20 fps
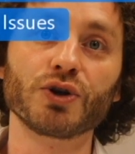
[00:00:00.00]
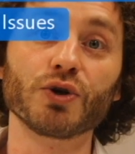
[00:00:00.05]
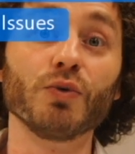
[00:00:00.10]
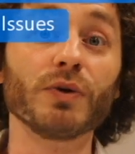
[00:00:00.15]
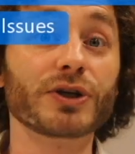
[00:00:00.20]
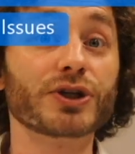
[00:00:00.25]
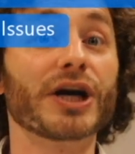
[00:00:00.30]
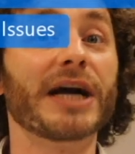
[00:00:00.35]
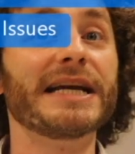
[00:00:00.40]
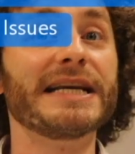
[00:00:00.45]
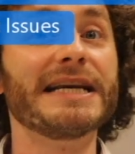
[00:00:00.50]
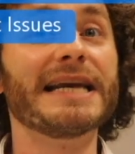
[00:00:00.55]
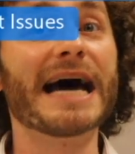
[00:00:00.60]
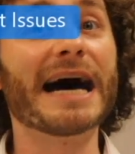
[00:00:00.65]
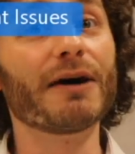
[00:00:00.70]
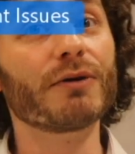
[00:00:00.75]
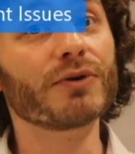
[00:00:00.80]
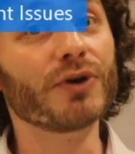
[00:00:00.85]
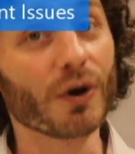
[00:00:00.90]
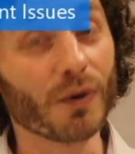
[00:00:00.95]
to which I
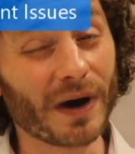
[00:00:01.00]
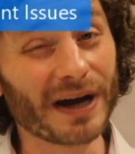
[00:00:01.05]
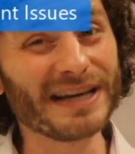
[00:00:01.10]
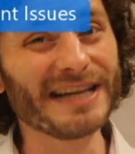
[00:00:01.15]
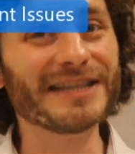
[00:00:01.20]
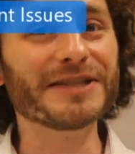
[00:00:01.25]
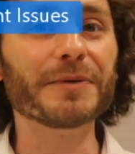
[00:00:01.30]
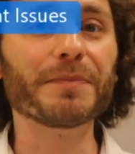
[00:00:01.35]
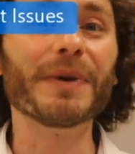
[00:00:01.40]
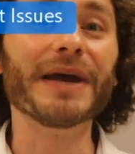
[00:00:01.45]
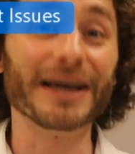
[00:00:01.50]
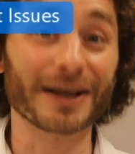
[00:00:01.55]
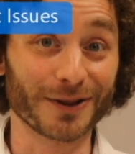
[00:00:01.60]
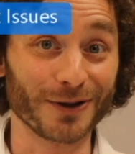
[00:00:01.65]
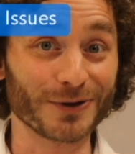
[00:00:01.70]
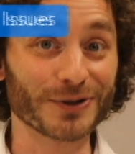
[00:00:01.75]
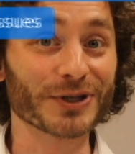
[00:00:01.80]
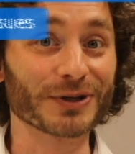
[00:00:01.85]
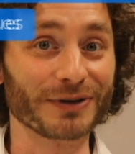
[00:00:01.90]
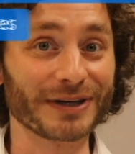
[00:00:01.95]
now know I need to pay
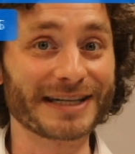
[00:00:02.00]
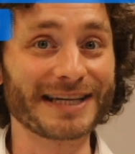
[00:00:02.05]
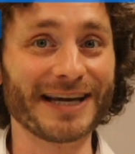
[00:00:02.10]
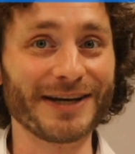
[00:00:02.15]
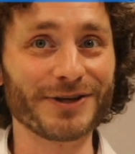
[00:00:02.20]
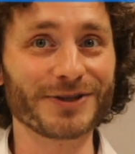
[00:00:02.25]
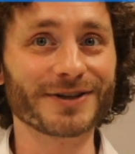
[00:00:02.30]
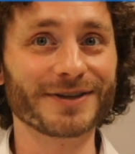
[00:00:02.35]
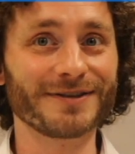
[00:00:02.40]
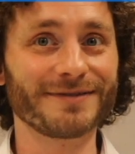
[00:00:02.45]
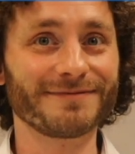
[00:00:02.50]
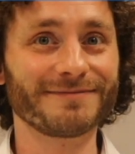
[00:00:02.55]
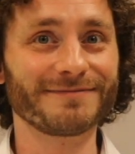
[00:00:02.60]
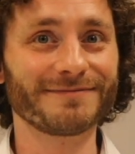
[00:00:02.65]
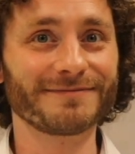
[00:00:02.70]
closer attention?